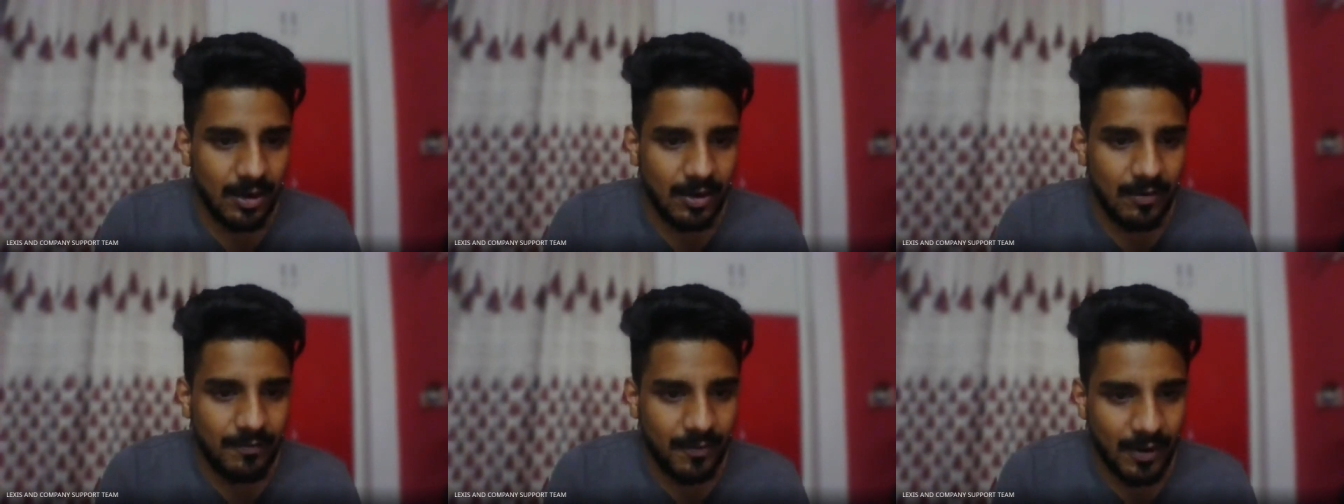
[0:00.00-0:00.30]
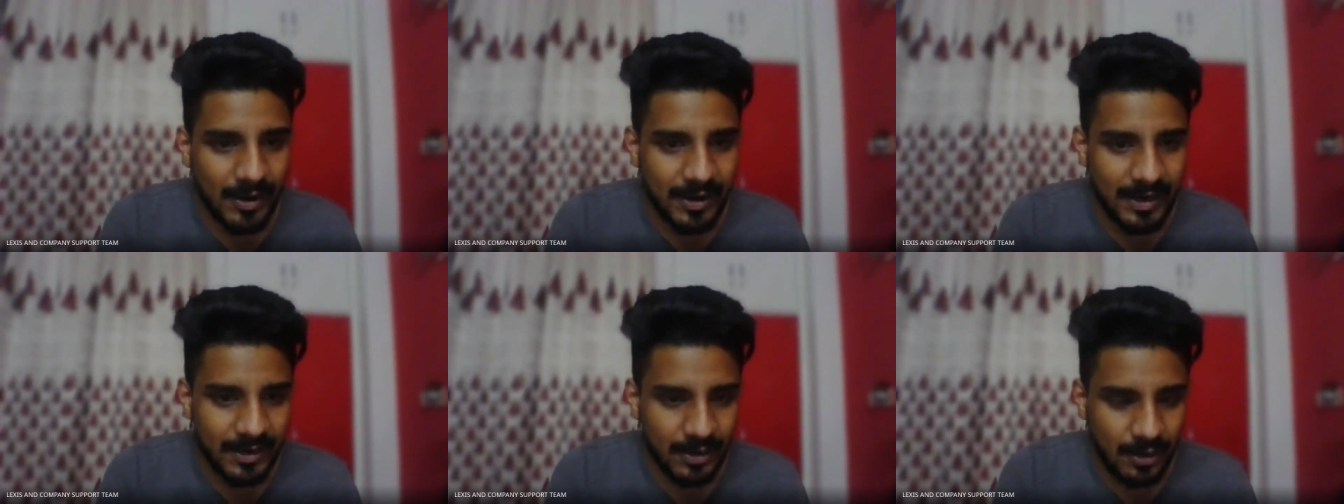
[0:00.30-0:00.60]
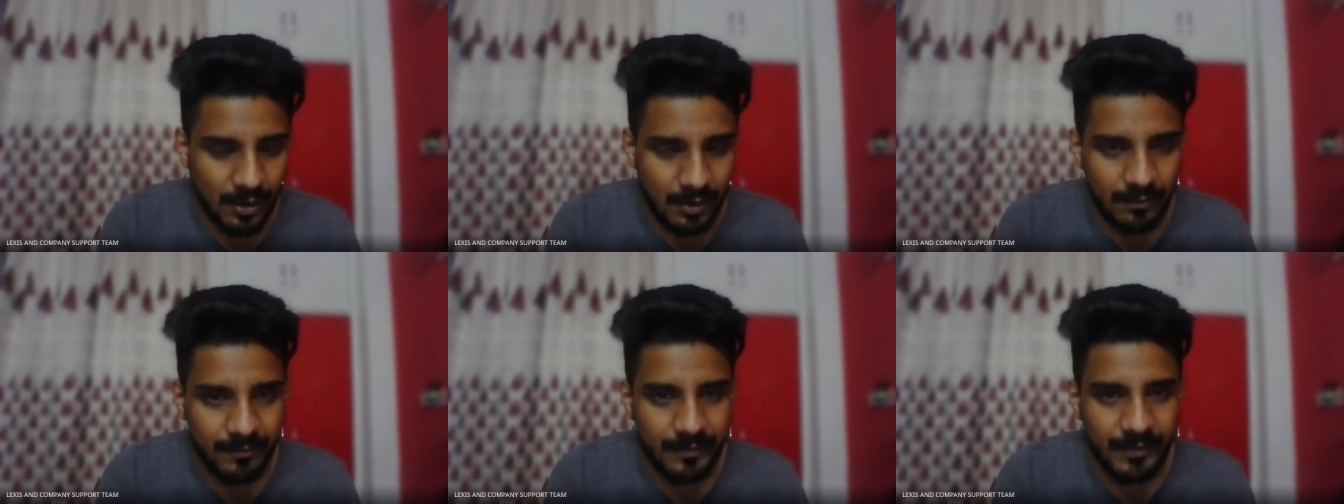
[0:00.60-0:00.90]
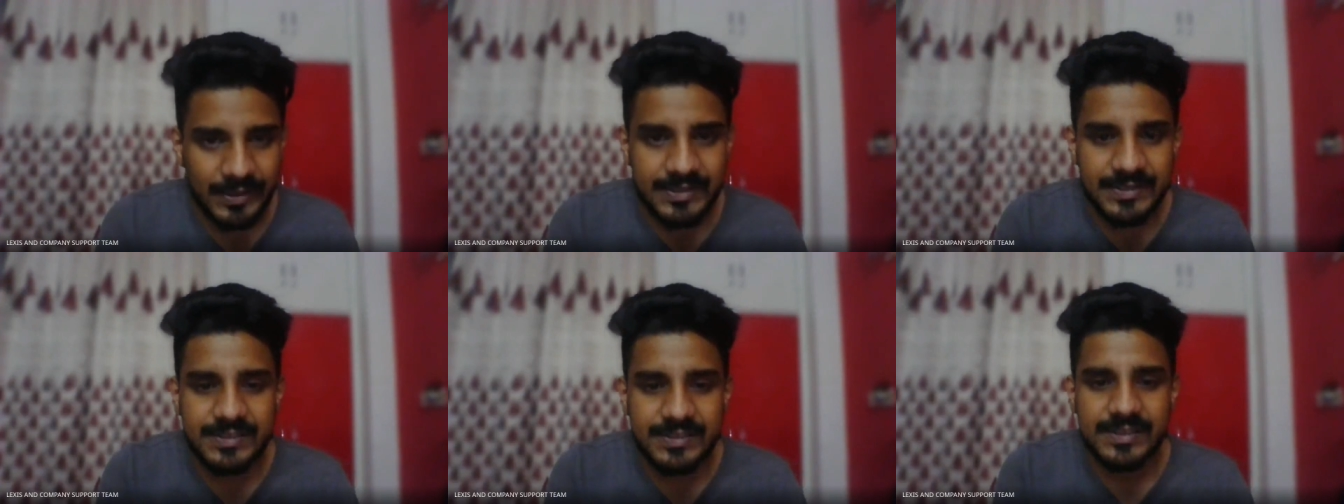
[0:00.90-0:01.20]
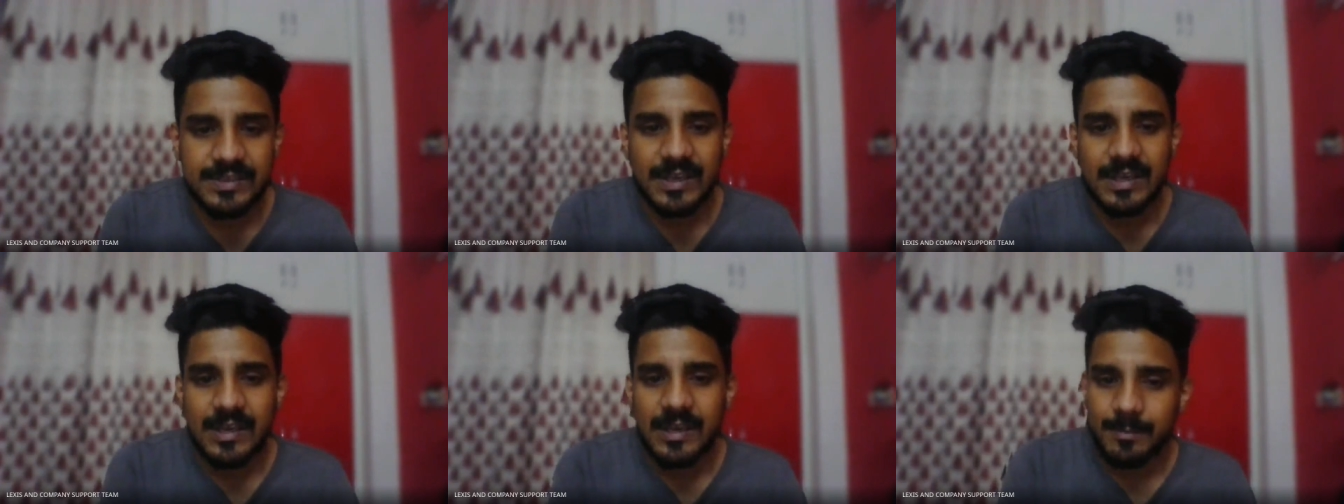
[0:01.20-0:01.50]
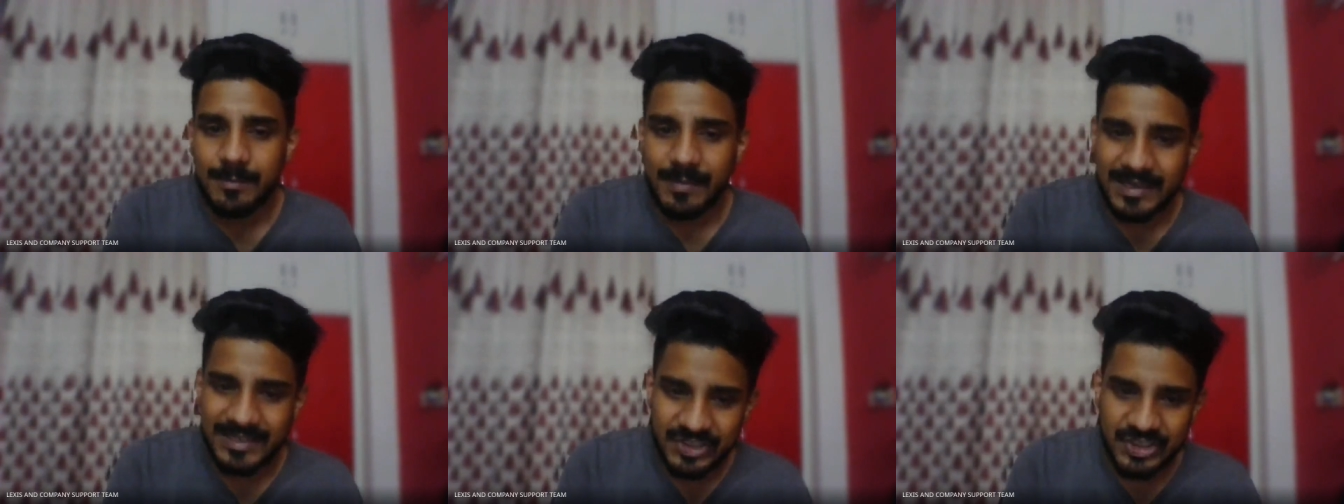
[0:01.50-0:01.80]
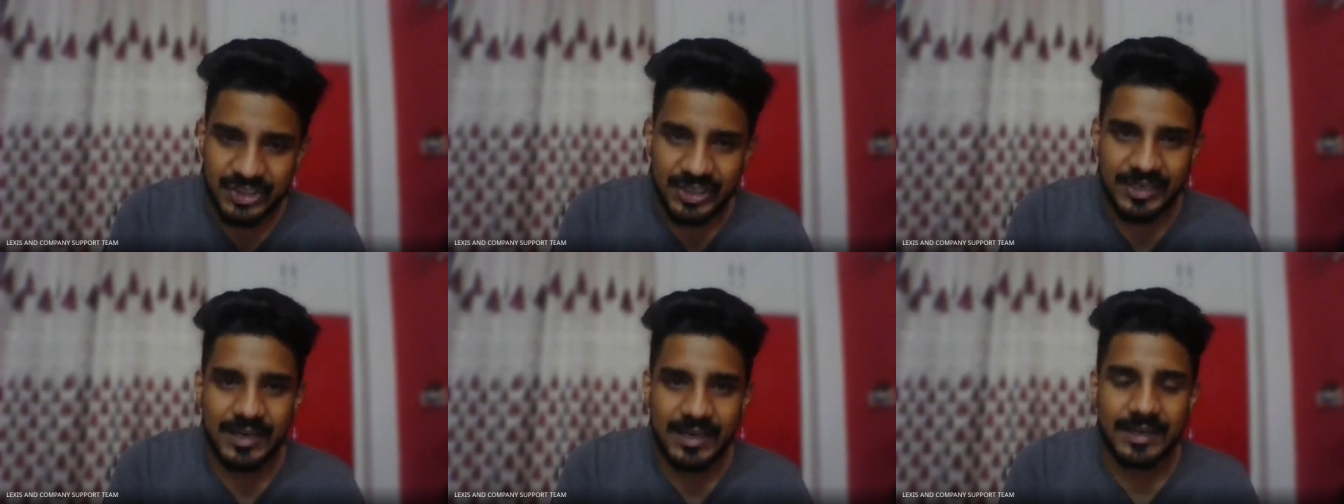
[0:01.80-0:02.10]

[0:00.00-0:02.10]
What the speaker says: for an offense mentioned